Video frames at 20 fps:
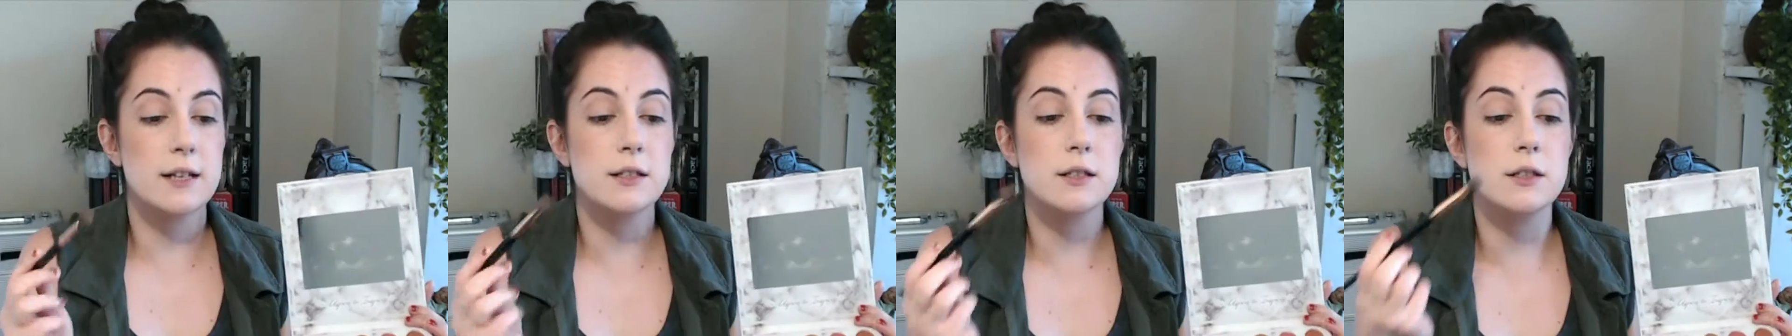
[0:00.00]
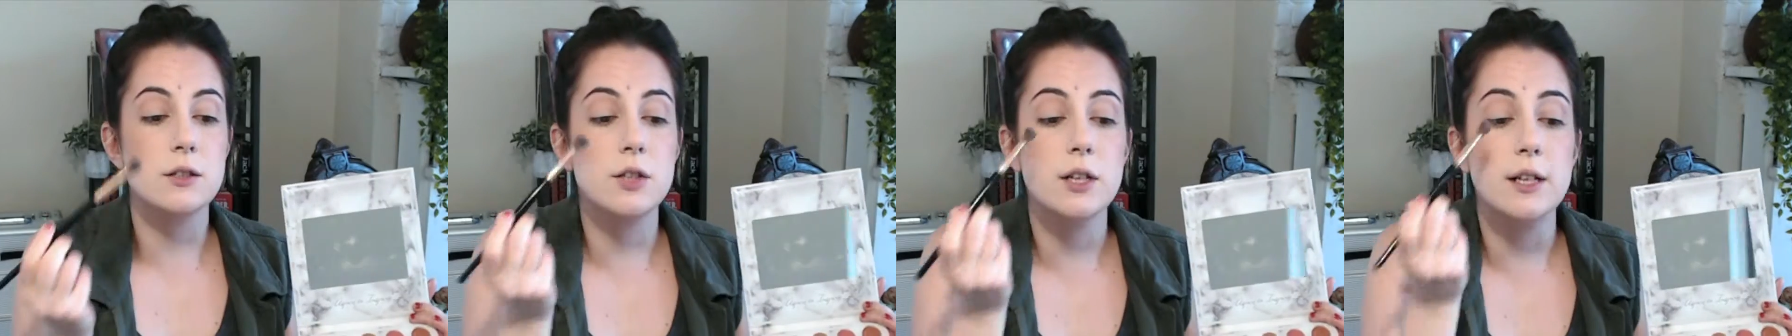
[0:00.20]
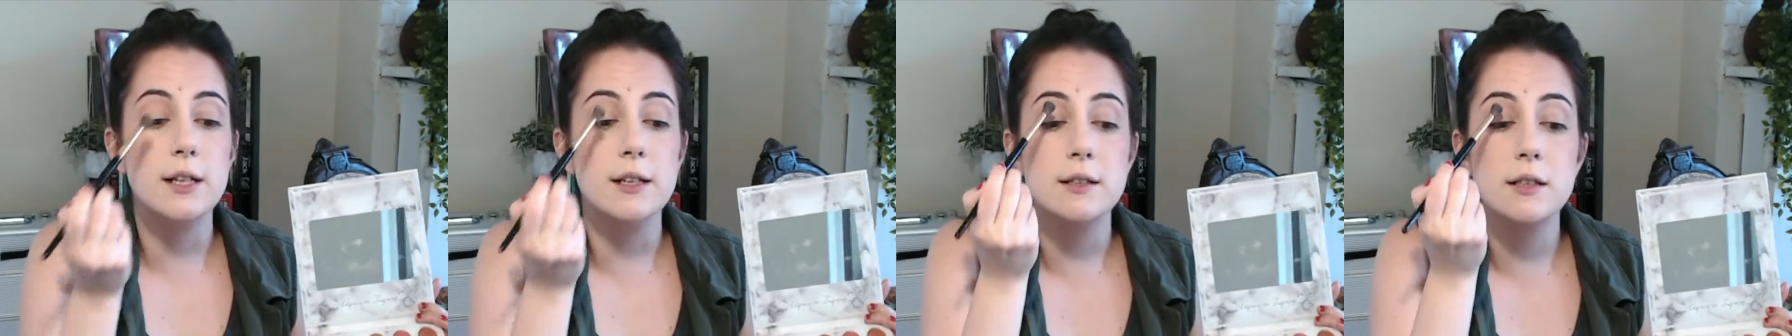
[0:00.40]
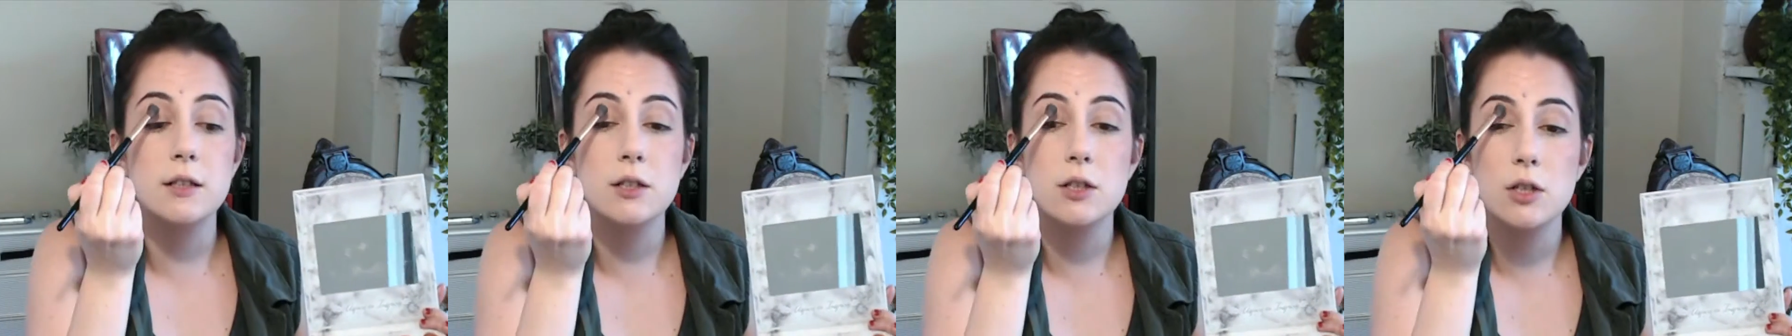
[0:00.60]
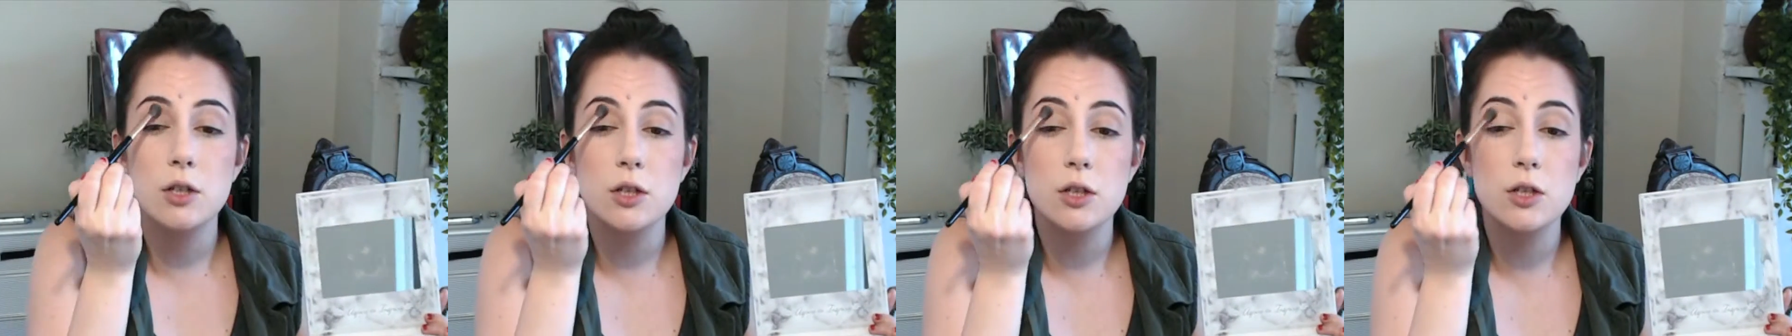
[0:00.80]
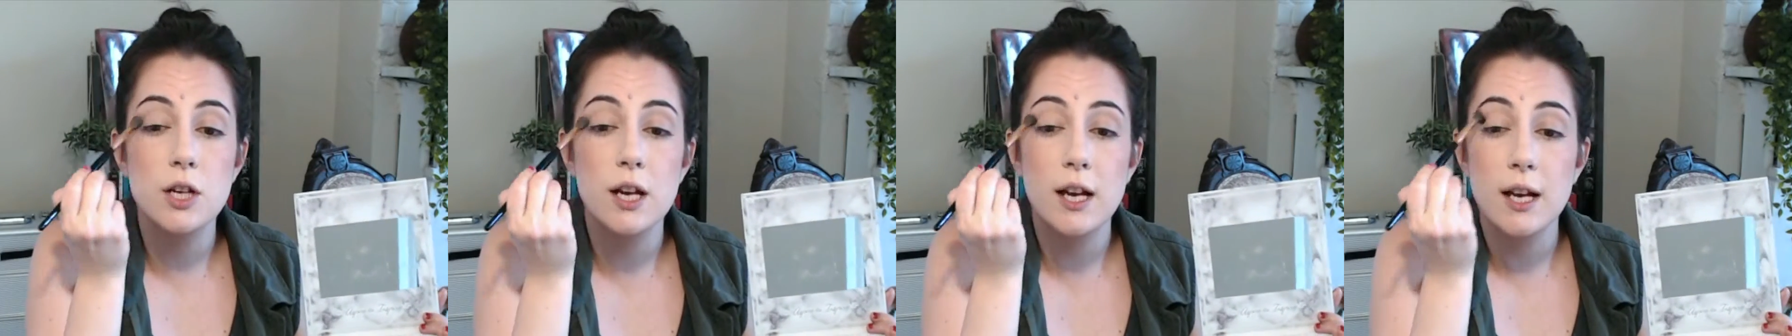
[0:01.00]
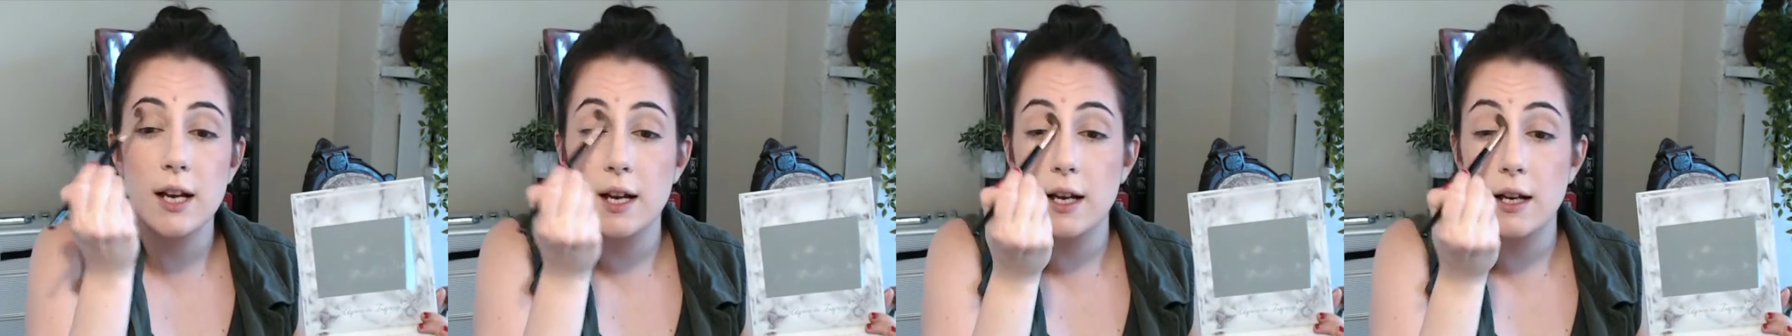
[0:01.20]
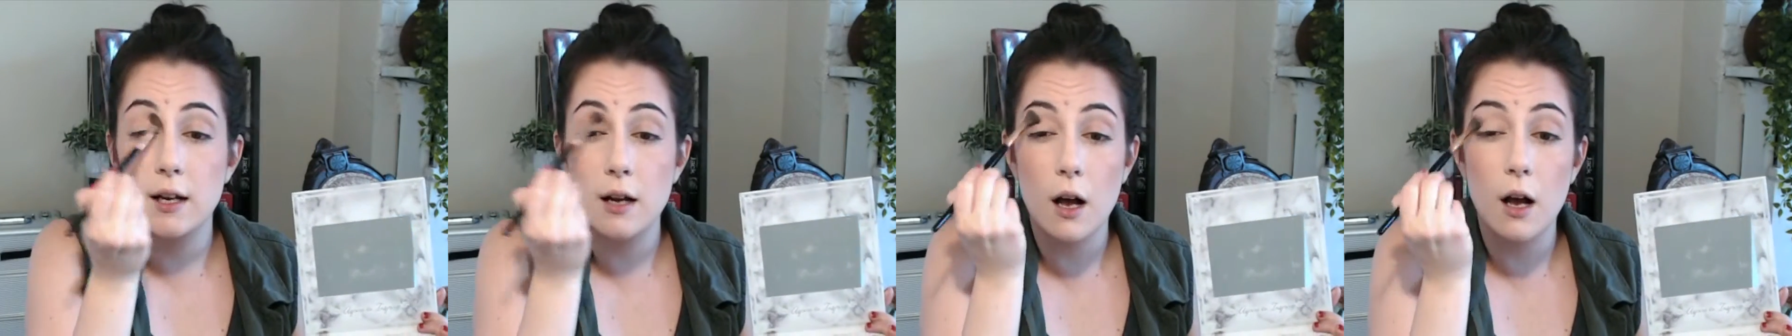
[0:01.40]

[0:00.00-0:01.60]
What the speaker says: as a transition shade